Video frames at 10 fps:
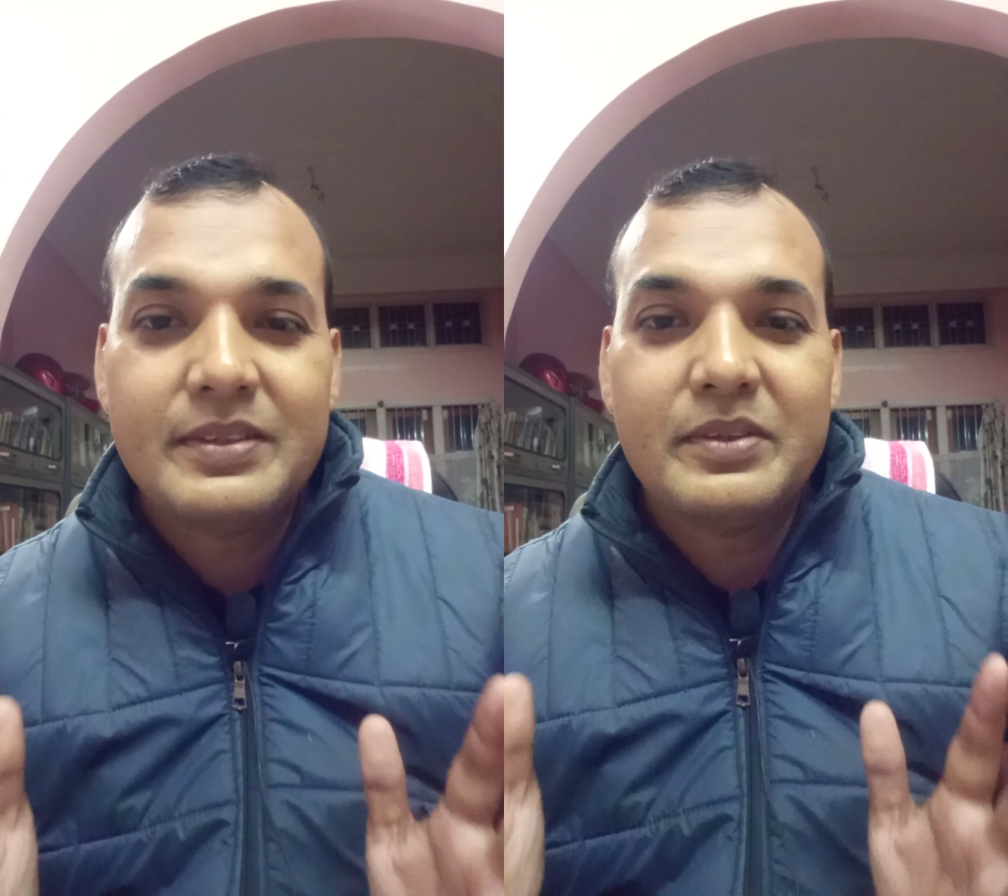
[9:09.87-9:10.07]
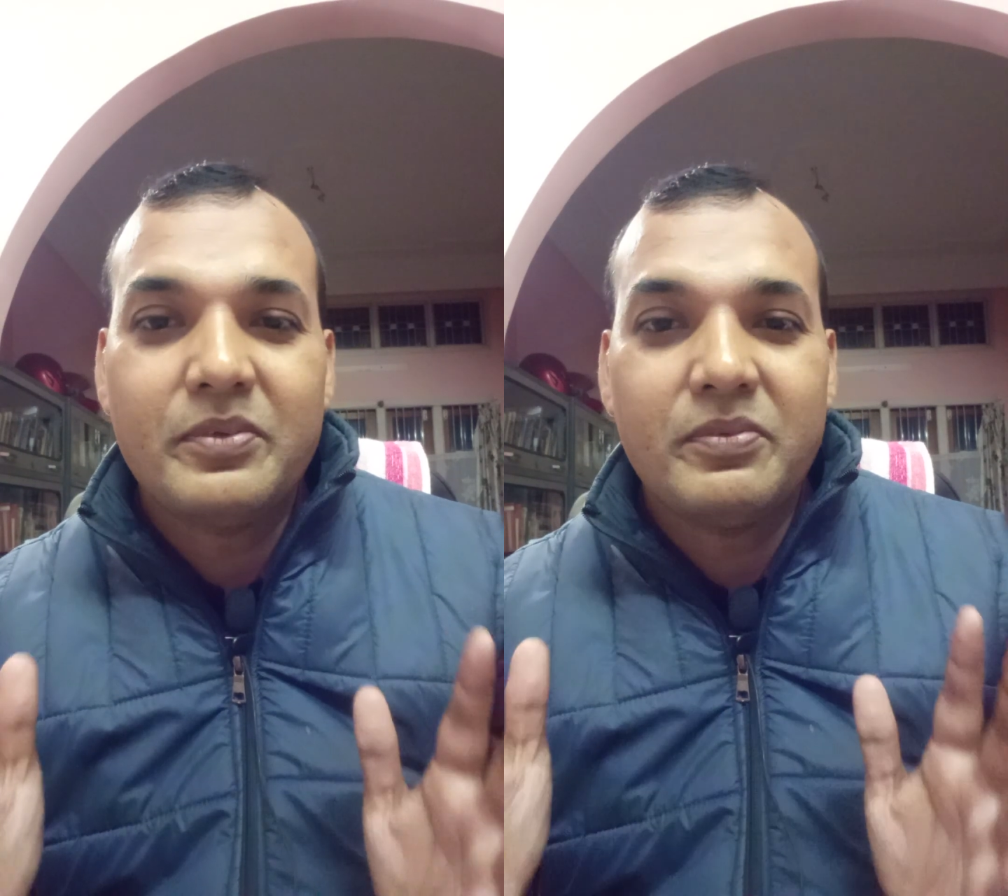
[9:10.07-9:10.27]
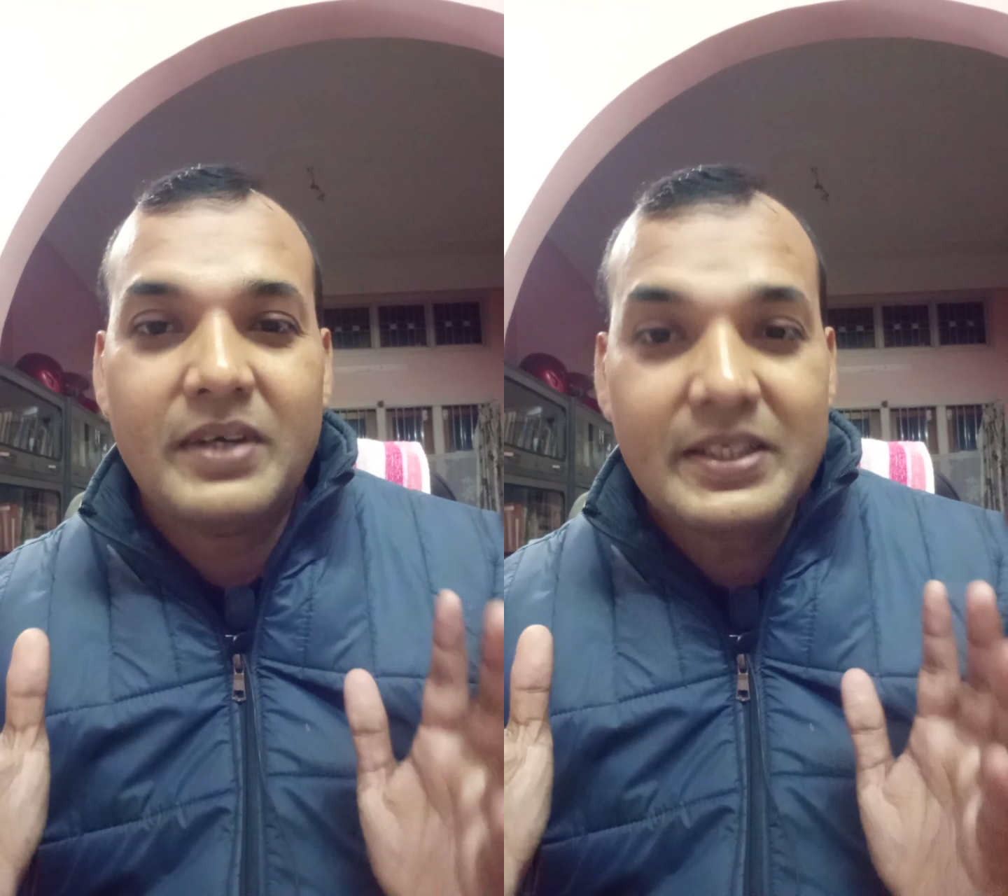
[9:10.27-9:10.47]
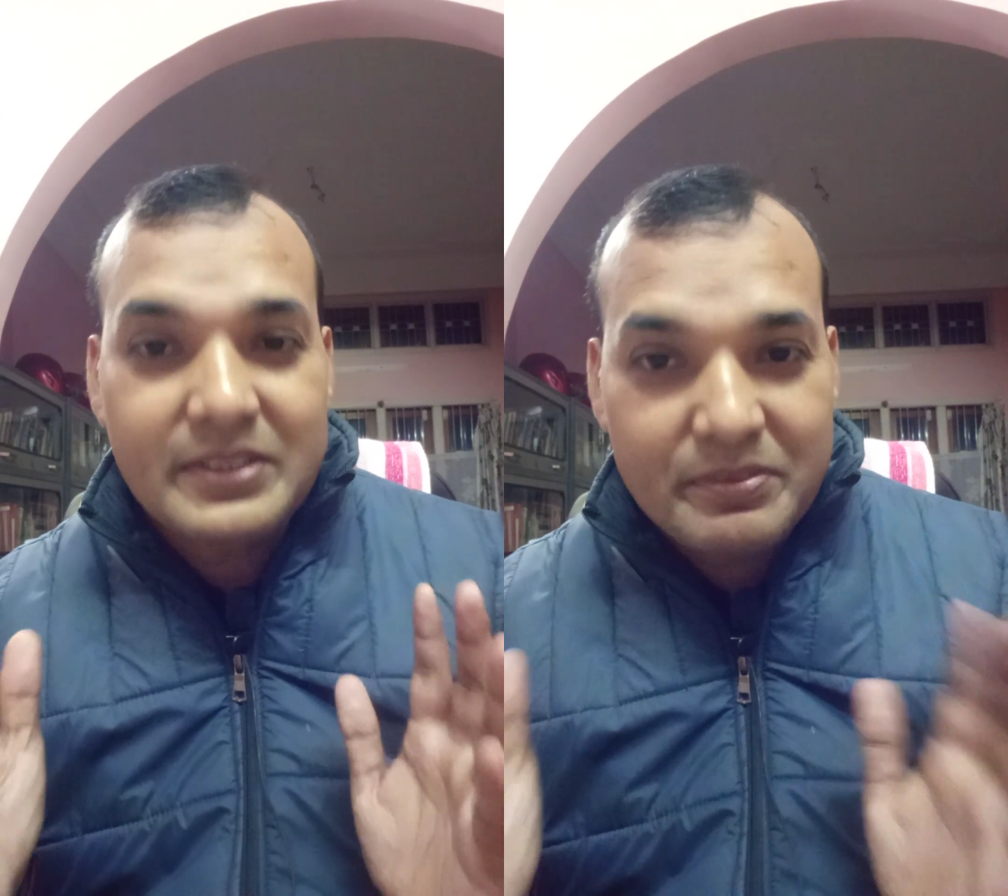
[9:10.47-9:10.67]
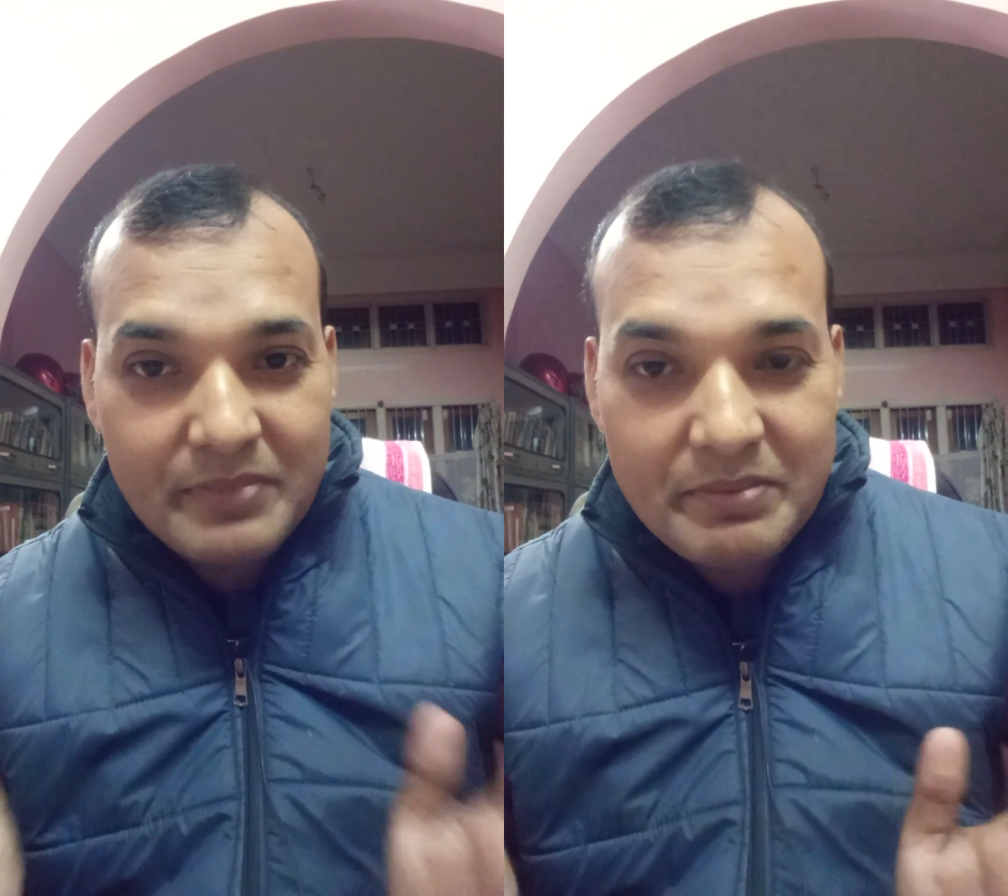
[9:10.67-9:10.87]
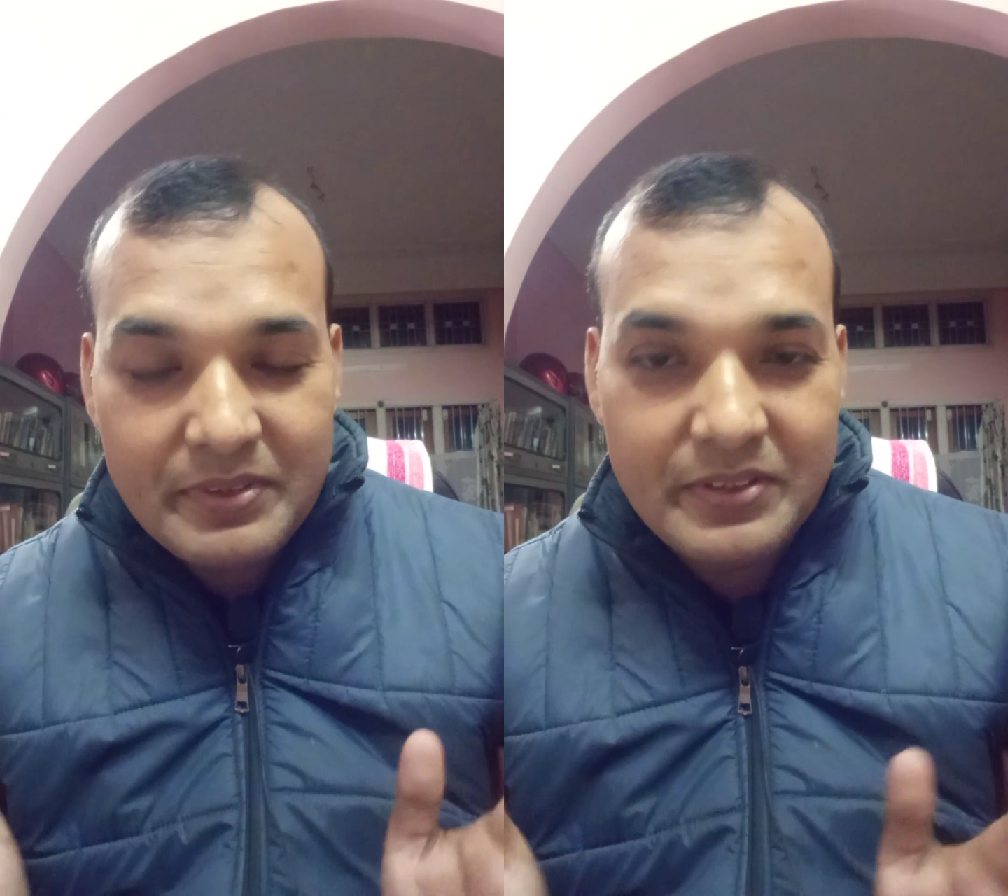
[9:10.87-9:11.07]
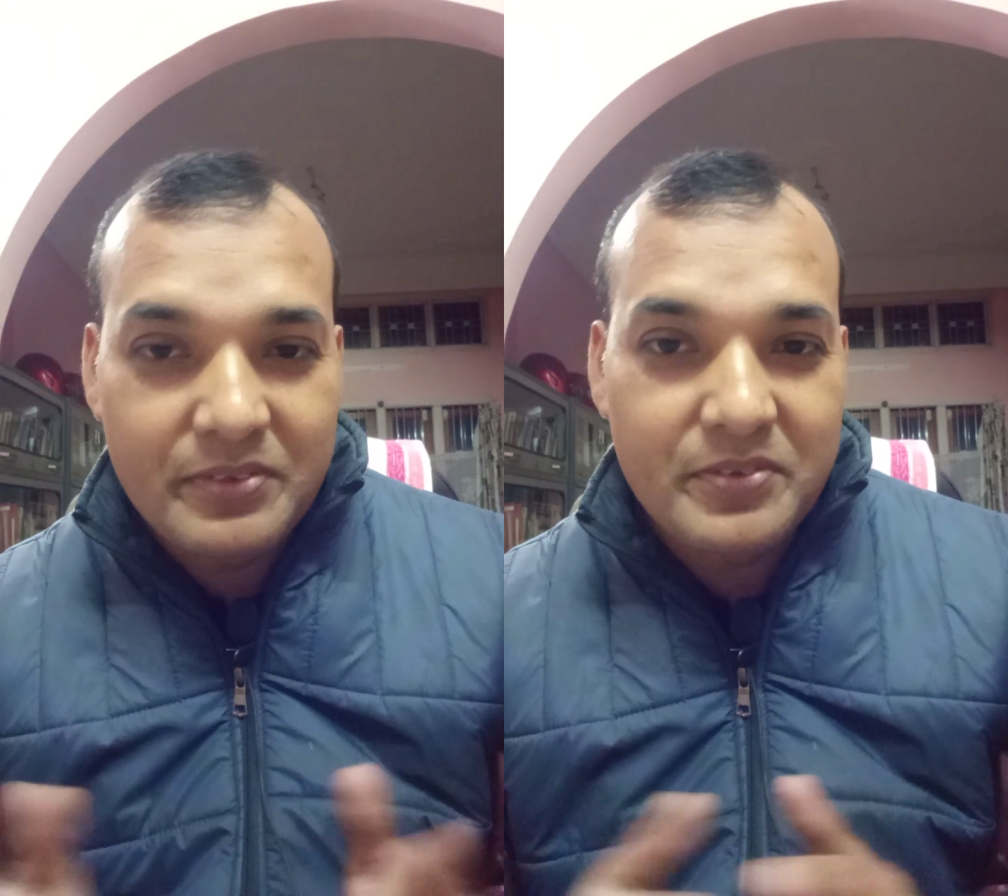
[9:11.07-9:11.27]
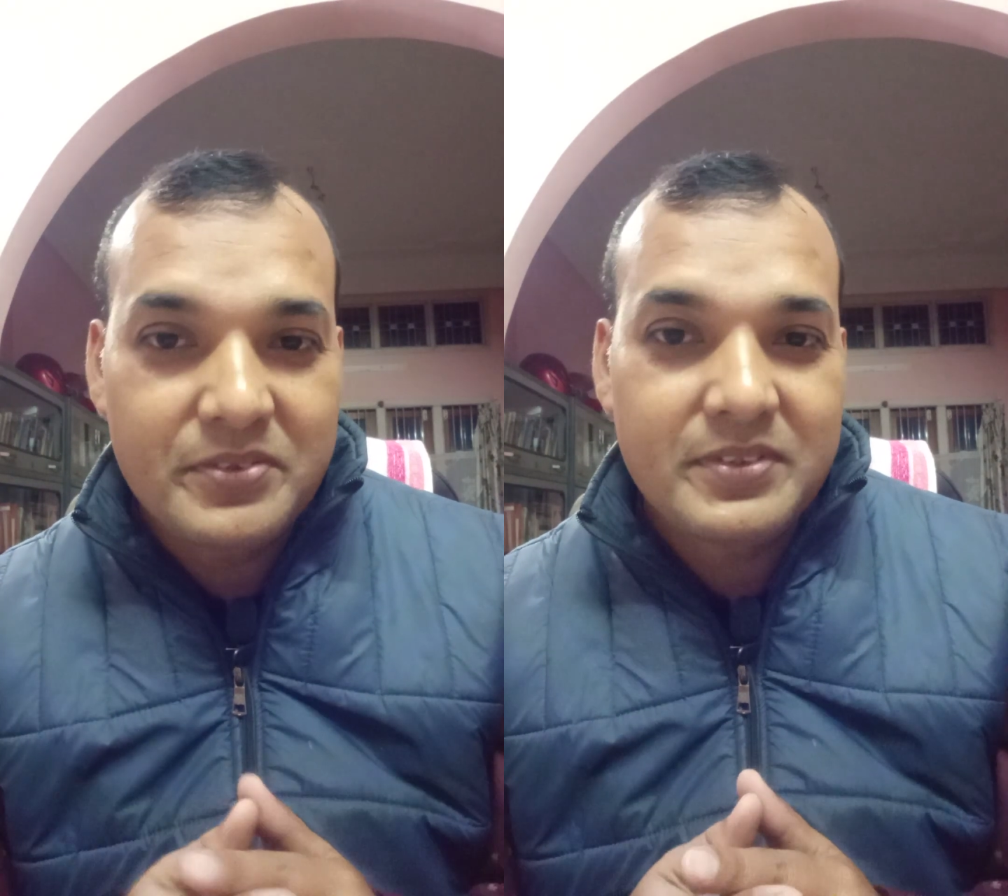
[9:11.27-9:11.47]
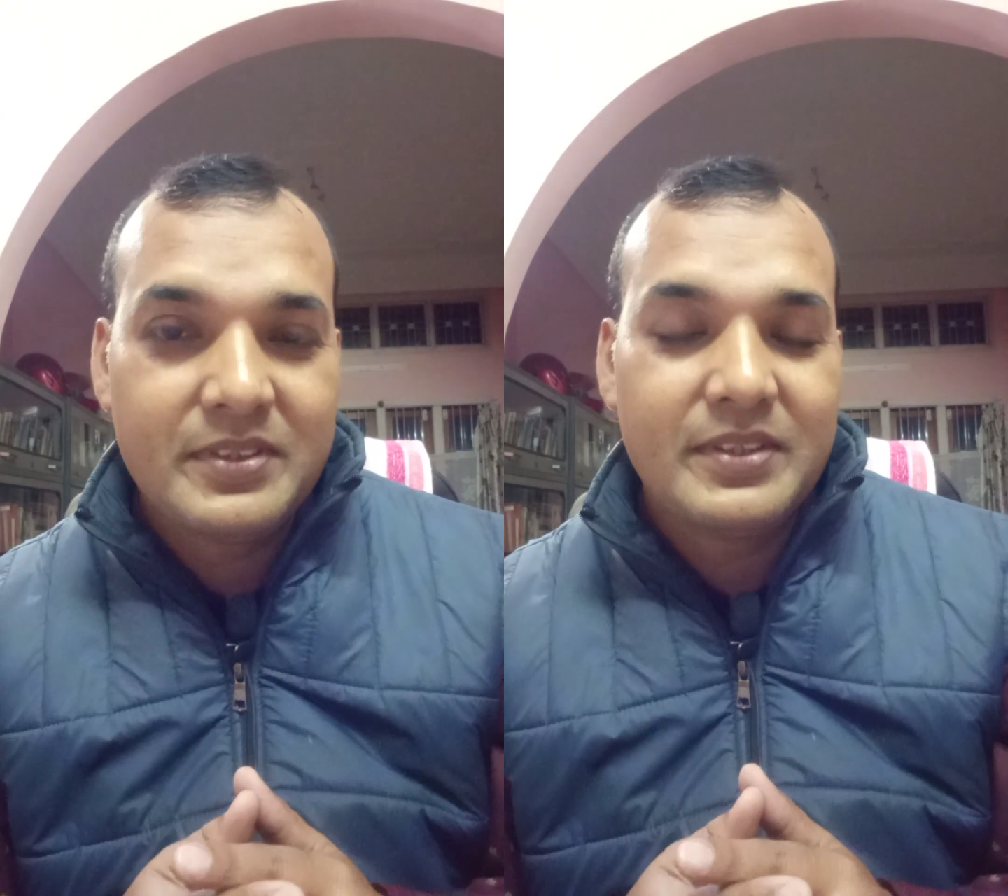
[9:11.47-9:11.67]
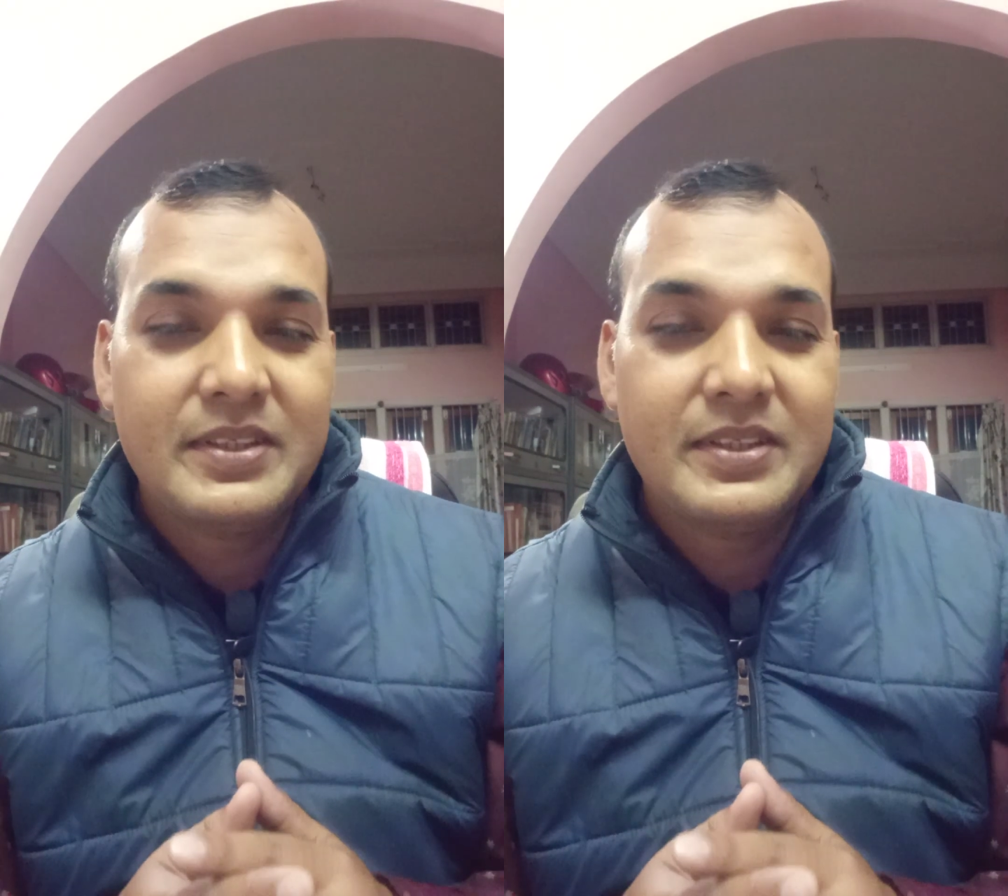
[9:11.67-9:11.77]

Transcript: watch my videos,